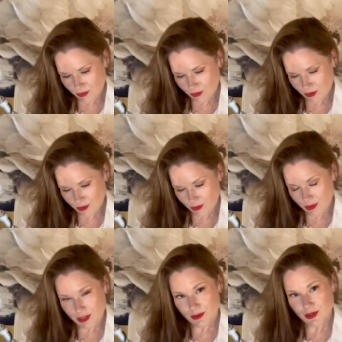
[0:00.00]
Do I
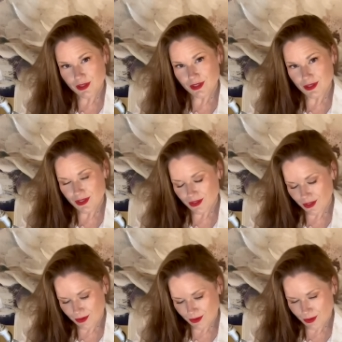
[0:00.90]
really want this? I
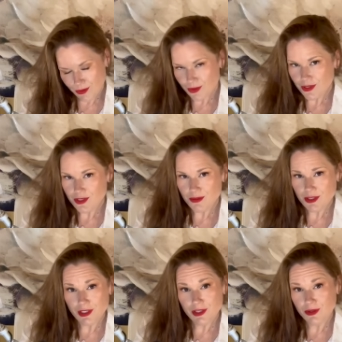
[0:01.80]
don't know. It's almost
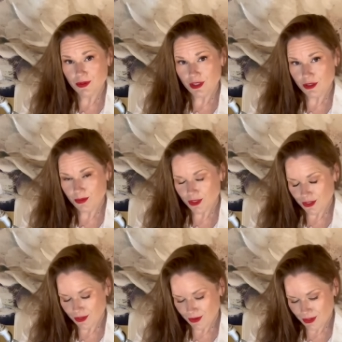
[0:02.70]
like you don't dare admit it
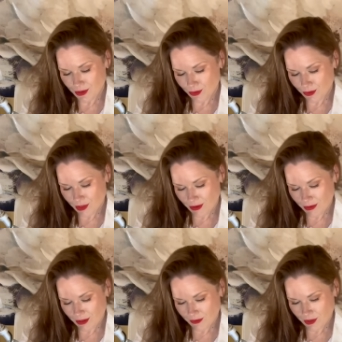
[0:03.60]
to yourself that I would
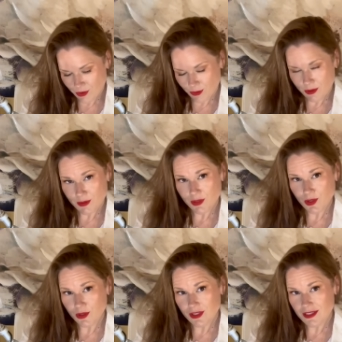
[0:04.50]
love to open up to
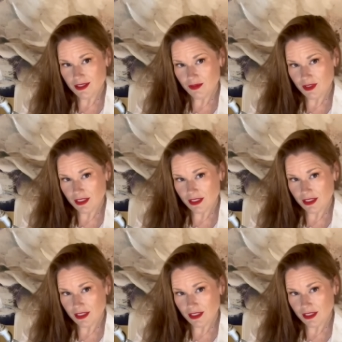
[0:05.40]
all this lovely